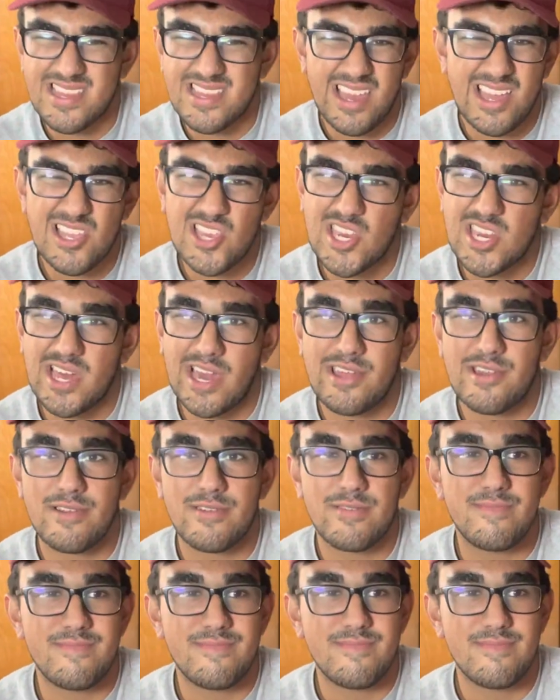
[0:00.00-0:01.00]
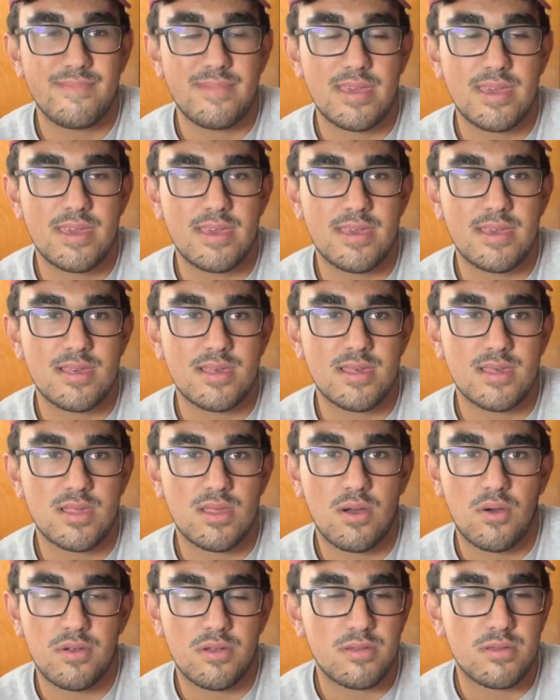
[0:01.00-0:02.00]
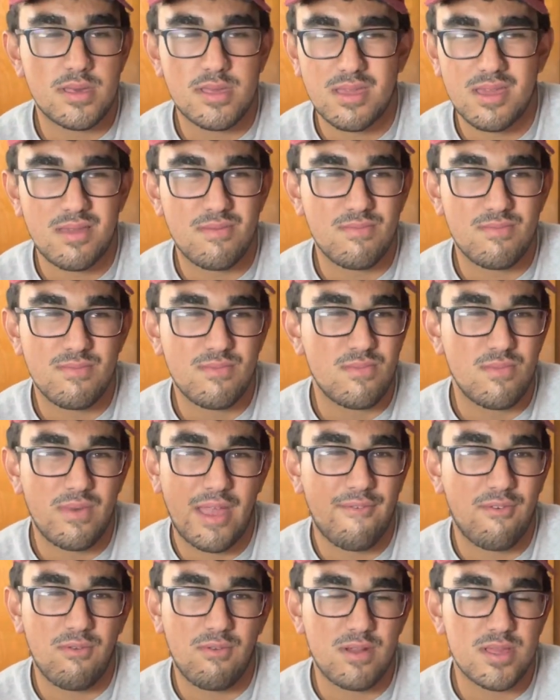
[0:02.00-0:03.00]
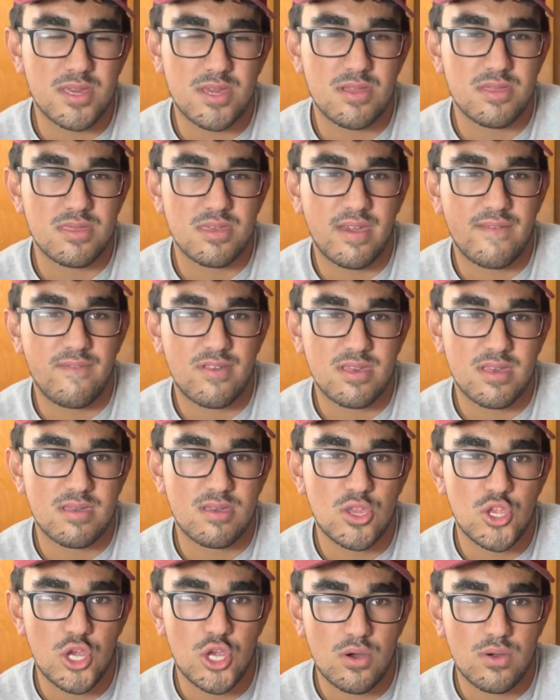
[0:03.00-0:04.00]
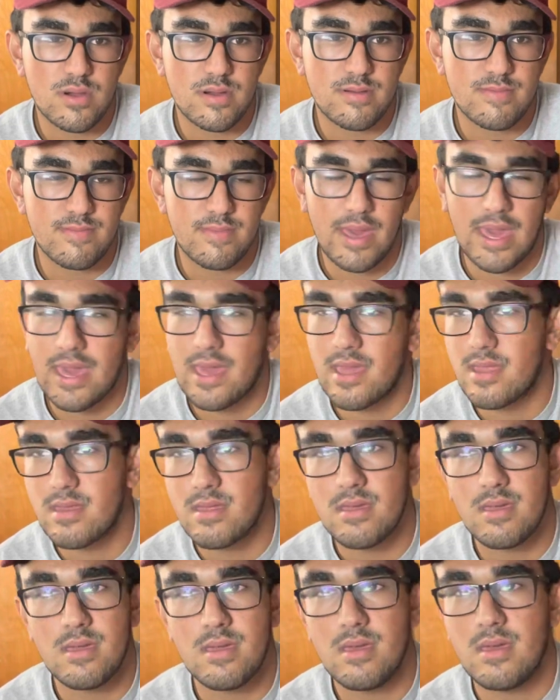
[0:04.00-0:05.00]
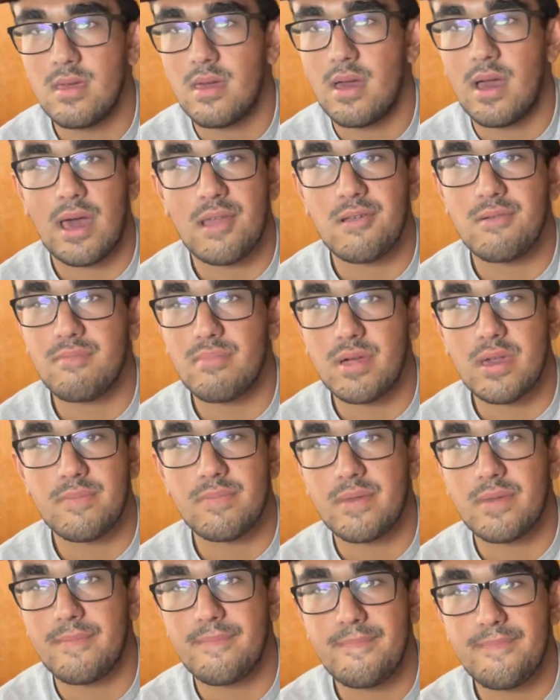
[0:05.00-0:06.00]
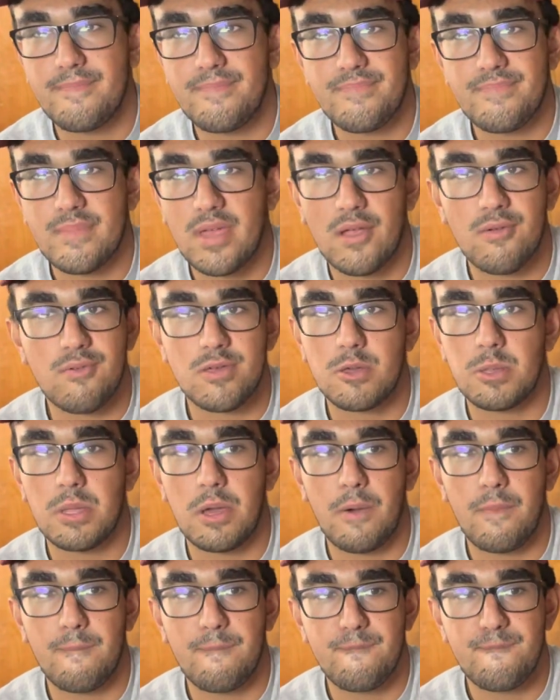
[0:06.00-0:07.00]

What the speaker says: Dan Snyder is the owner of this team, everyone's going to think of us as a joke. And I don't blame them. I really don't.